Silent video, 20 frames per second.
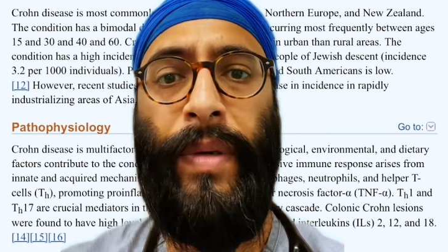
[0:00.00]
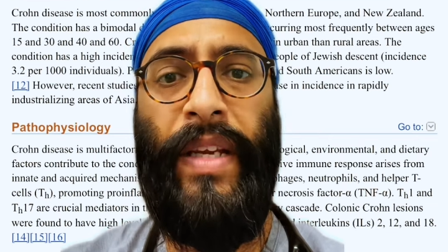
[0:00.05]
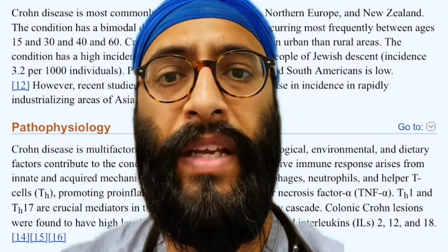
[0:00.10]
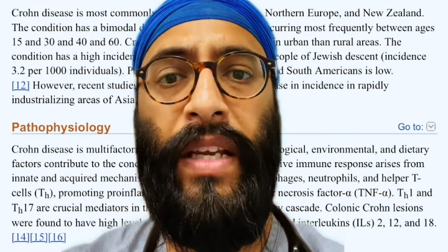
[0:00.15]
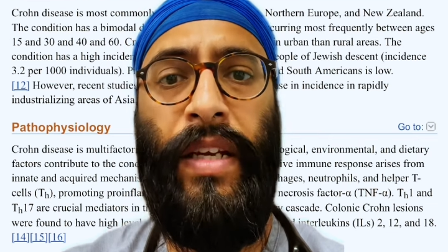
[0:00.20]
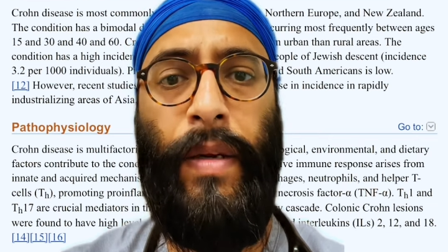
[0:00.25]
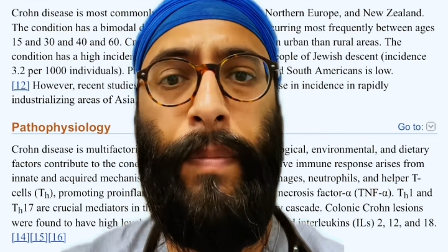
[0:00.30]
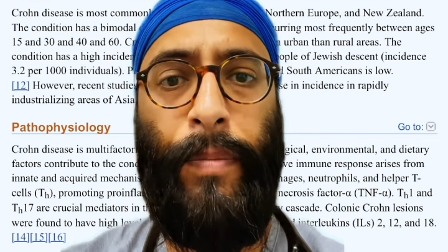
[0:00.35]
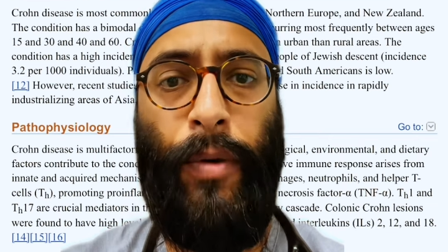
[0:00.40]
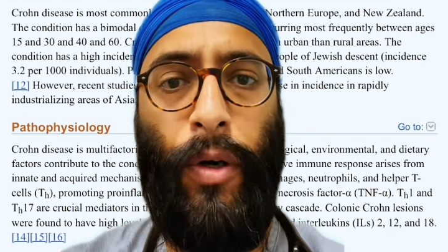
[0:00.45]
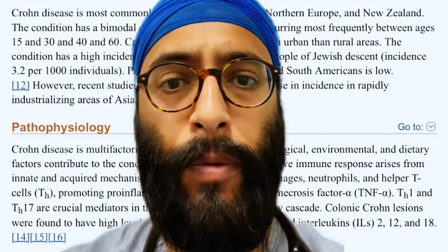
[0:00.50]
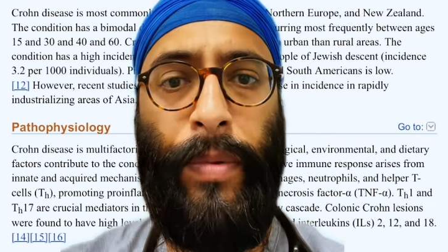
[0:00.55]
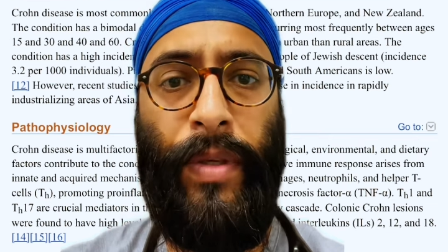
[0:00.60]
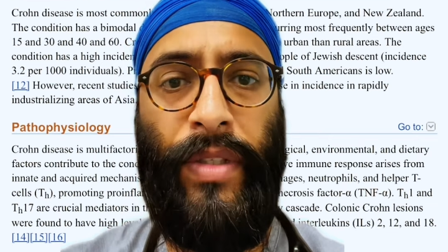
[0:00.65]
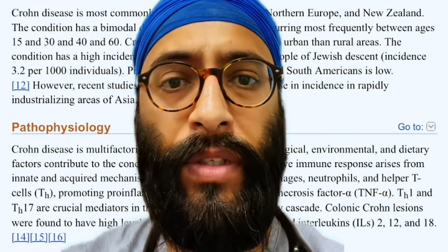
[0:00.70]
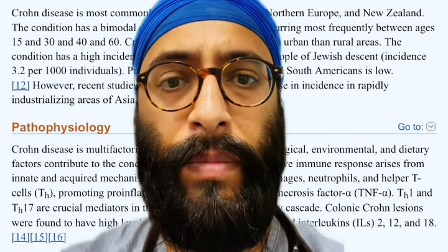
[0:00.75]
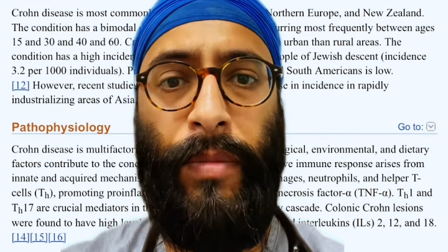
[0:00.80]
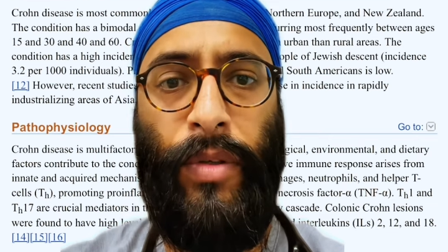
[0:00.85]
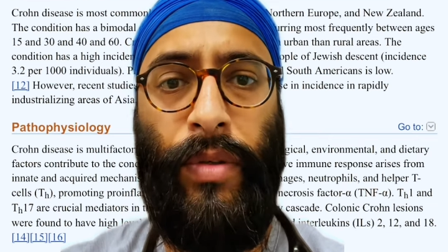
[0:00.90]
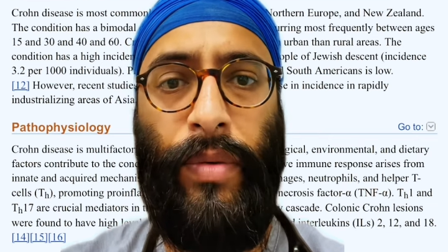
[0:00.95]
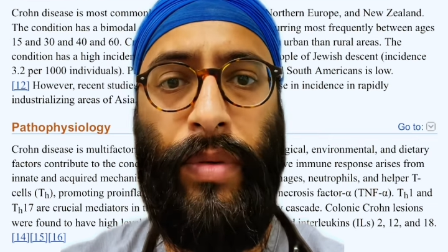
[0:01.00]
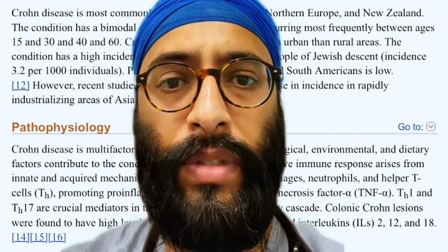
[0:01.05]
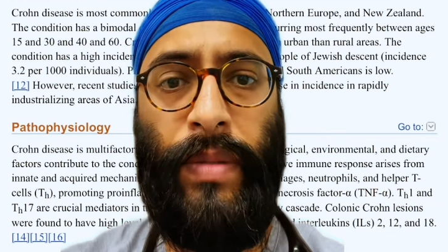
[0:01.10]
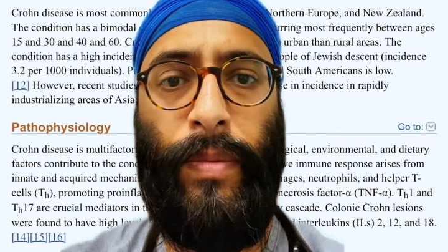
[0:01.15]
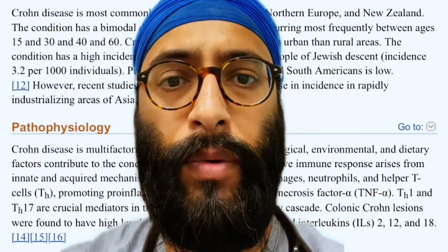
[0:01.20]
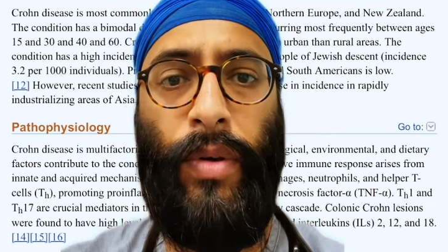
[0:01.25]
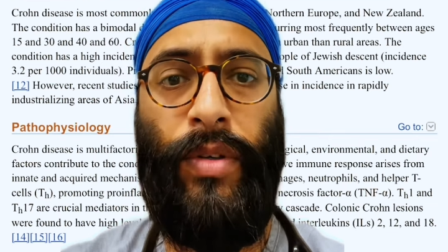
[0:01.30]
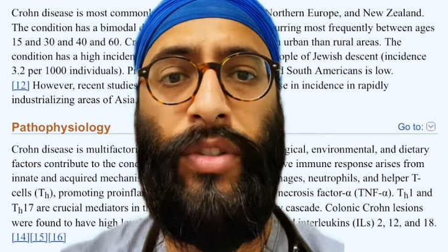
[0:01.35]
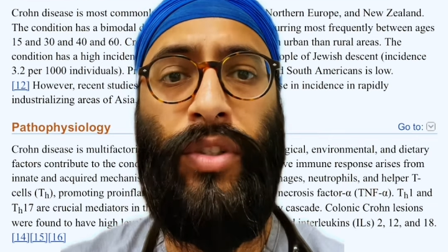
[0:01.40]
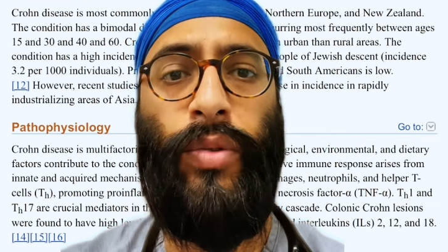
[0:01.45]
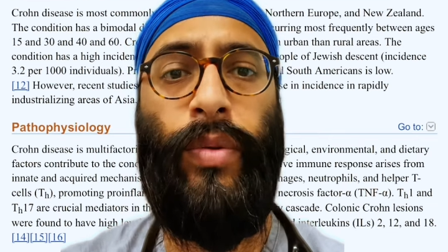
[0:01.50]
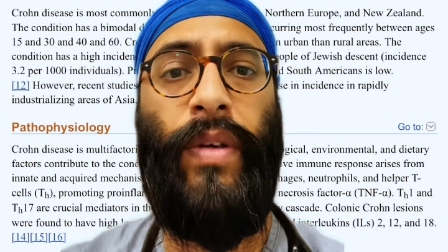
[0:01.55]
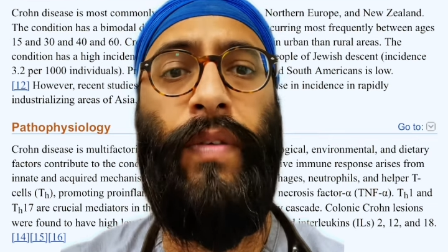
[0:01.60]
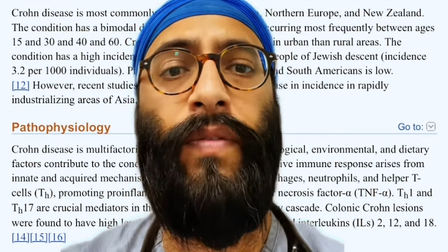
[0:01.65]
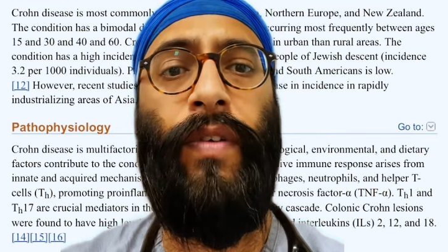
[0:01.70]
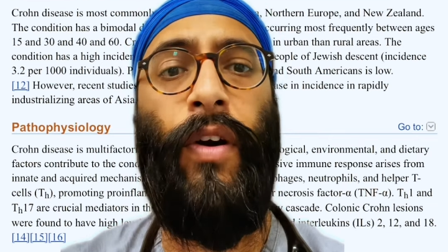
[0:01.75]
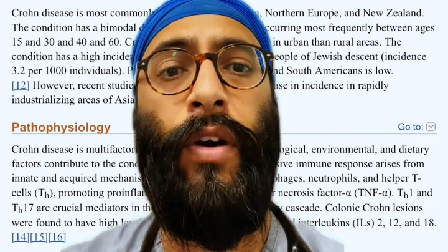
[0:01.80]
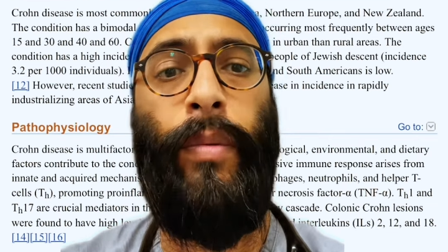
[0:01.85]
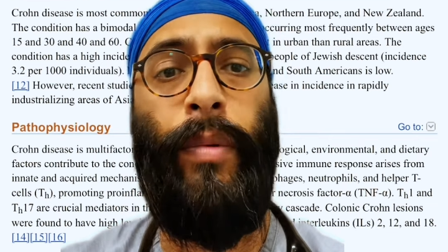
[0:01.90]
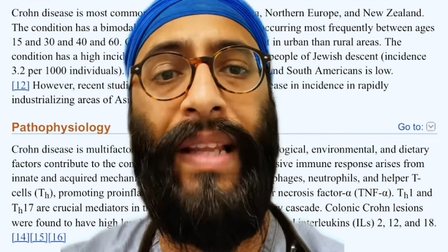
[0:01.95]
inappropriate immune response to
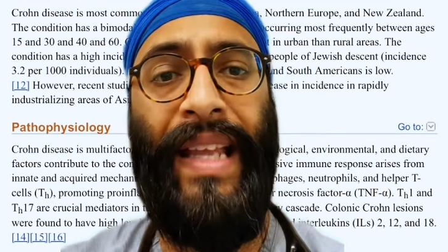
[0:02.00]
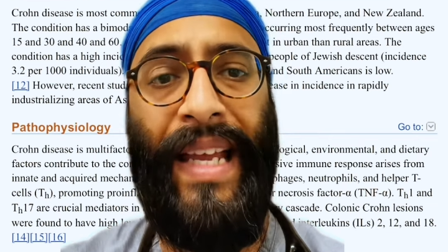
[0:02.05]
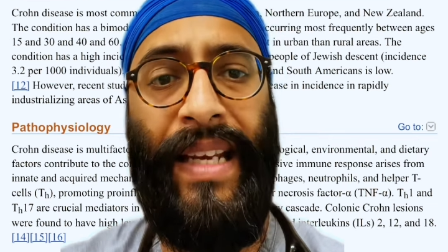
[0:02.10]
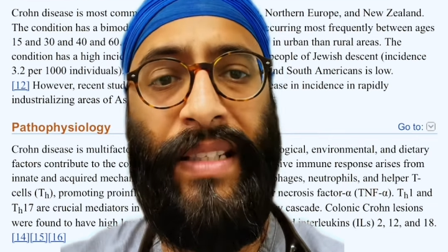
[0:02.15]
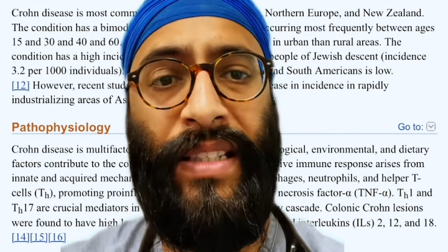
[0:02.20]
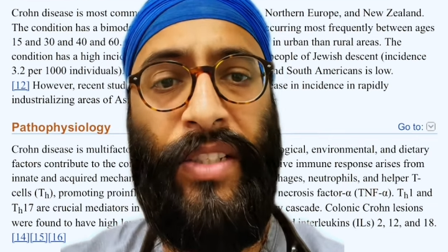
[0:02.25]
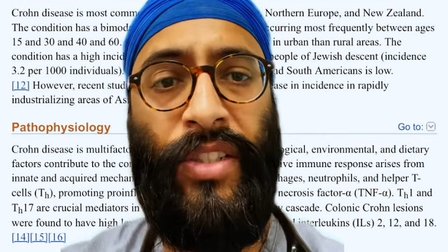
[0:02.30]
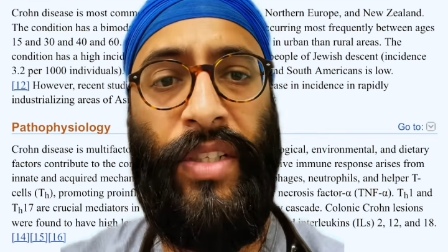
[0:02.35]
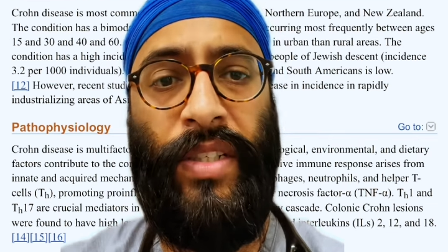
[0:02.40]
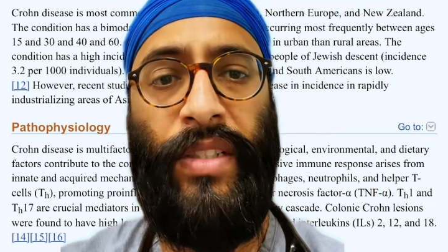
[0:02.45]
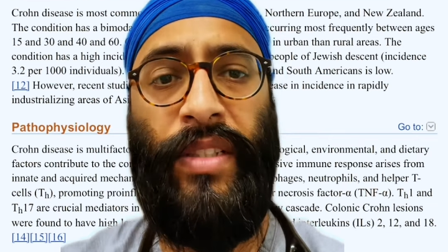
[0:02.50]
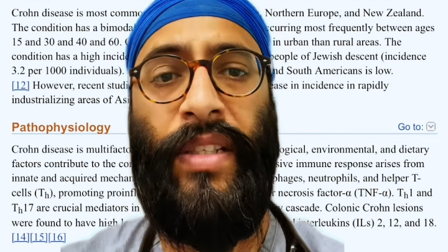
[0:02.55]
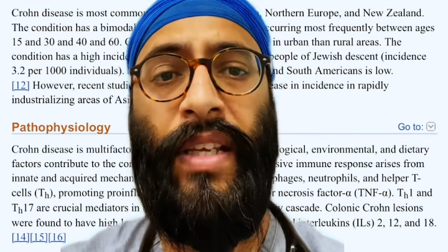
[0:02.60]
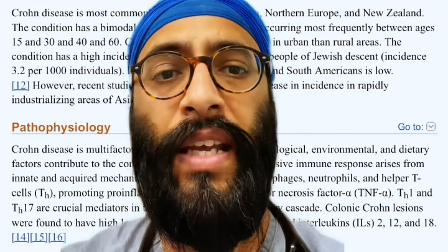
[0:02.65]
environmental antigens,